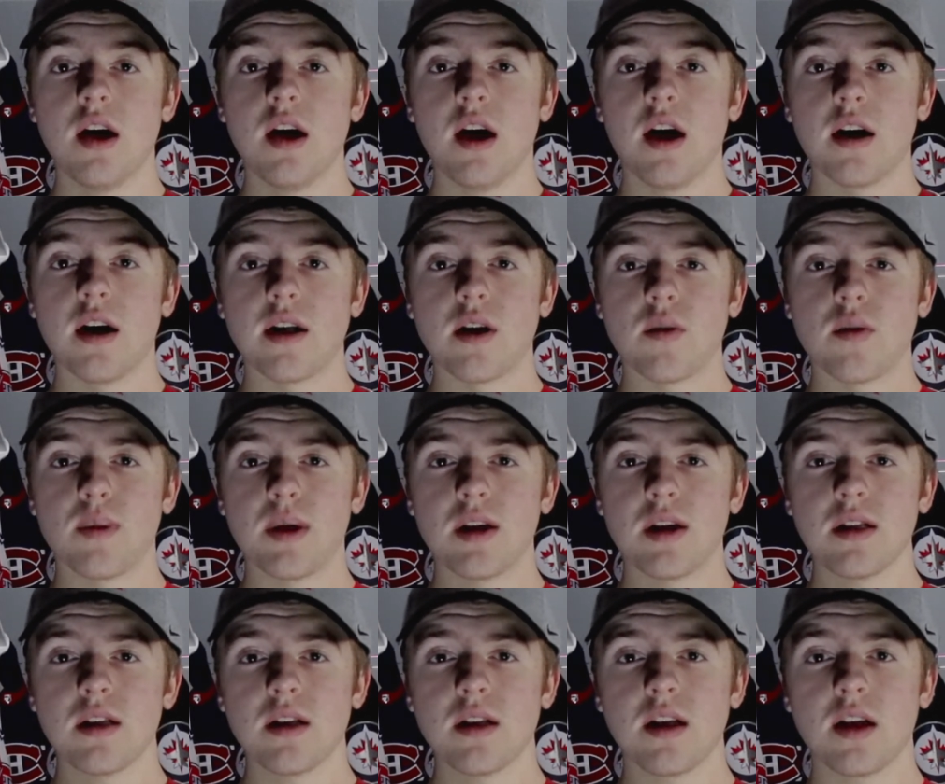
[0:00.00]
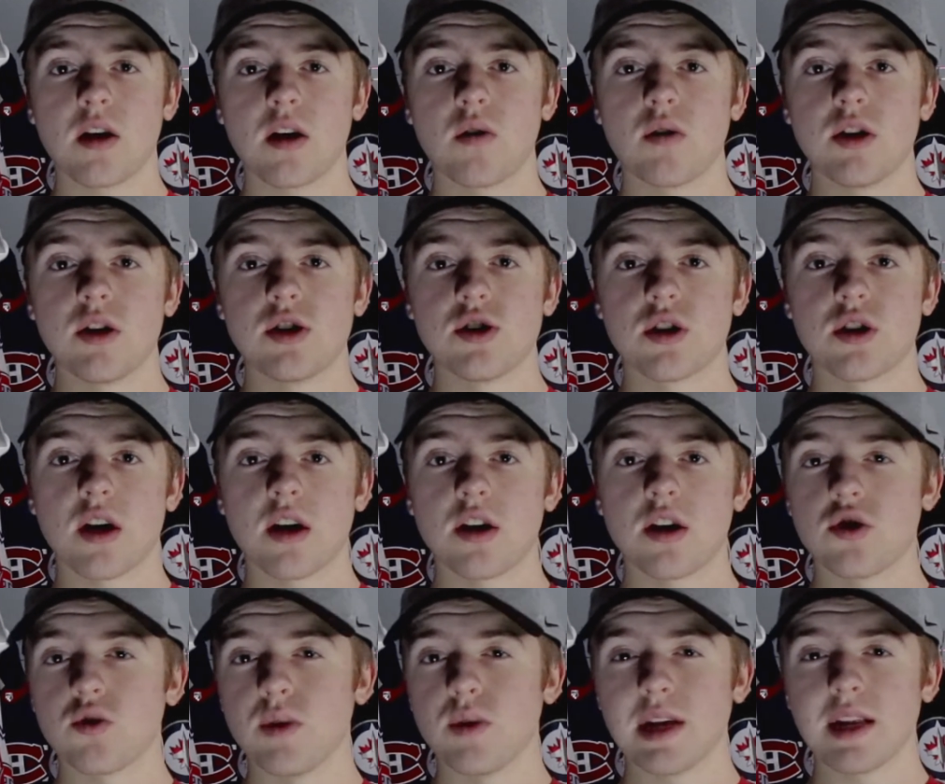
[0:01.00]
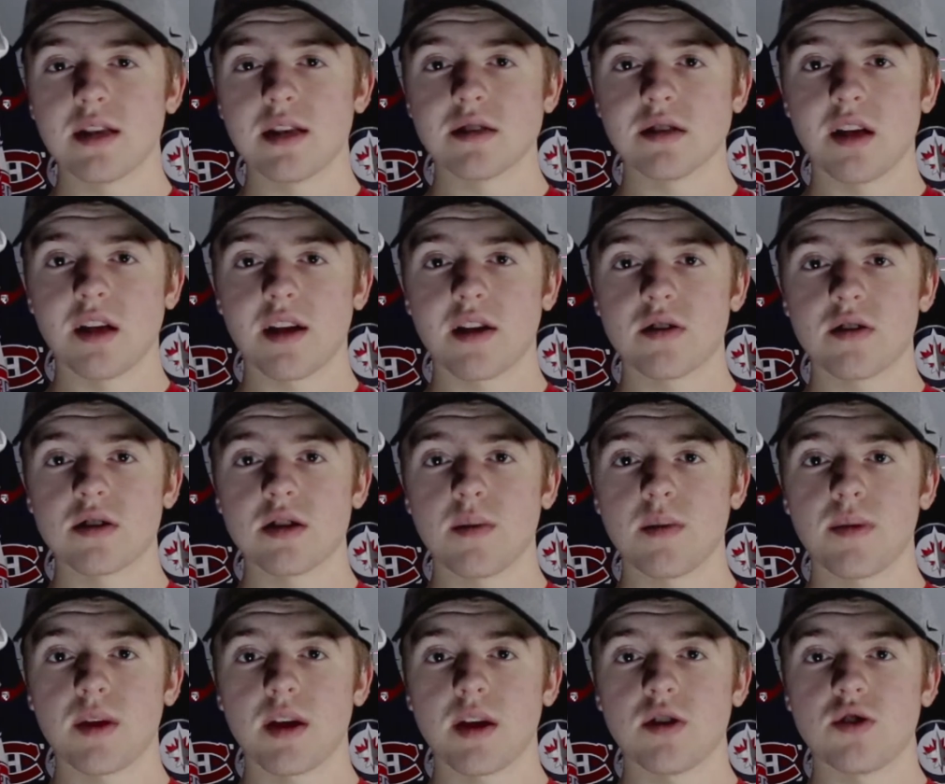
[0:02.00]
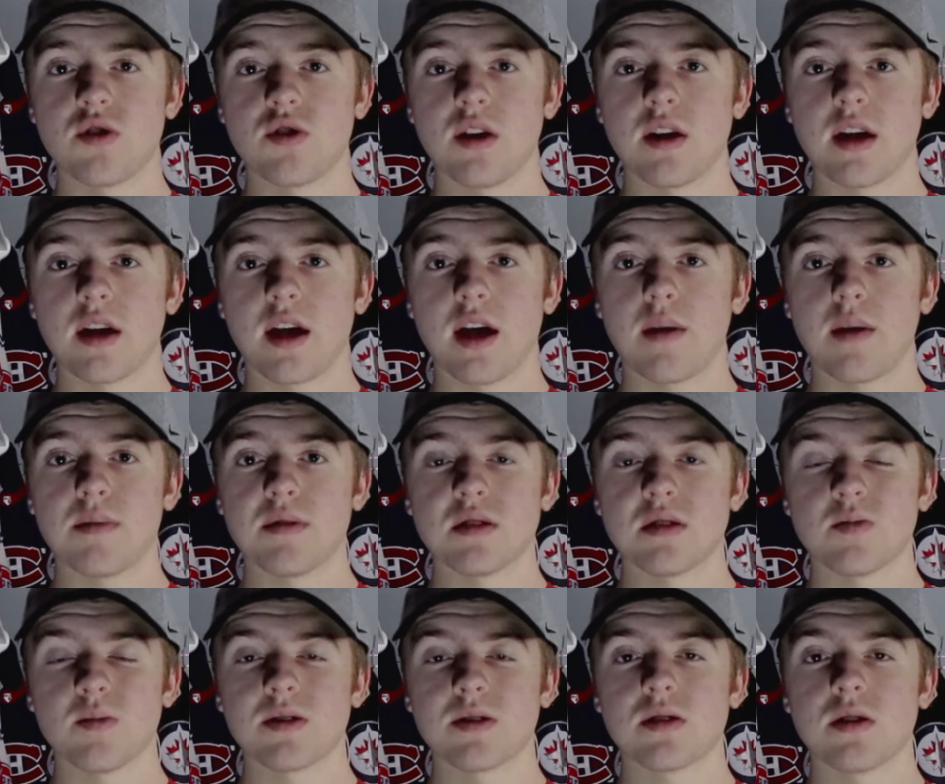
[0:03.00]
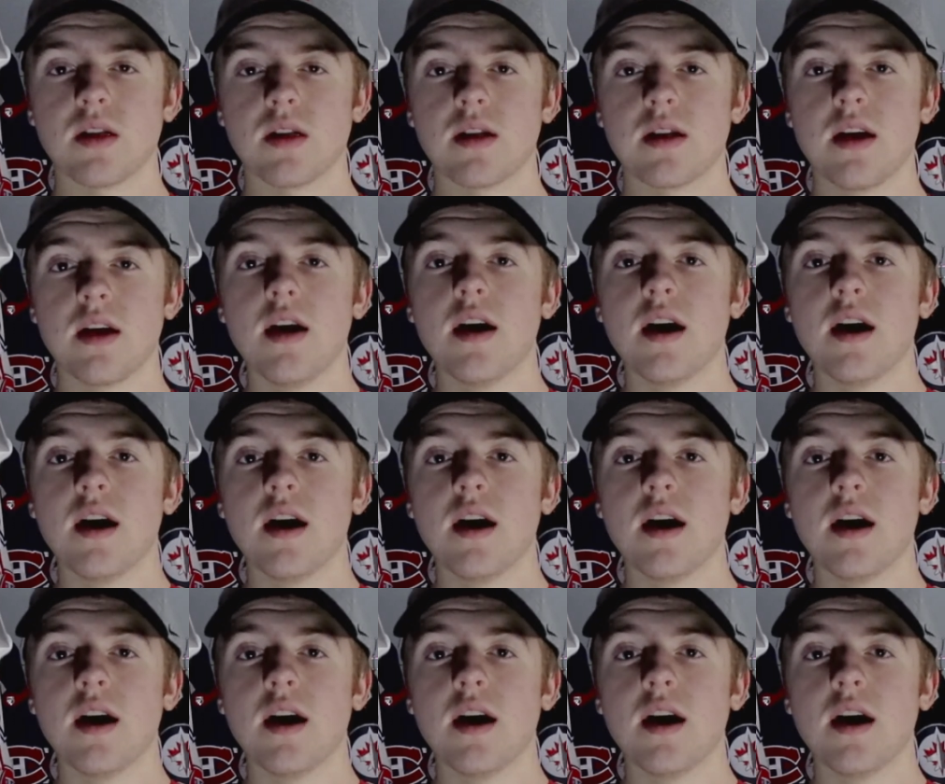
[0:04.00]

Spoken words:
Now, apparently Nico Hischier kind of tweaked his leg or something in training camp in Switzerland,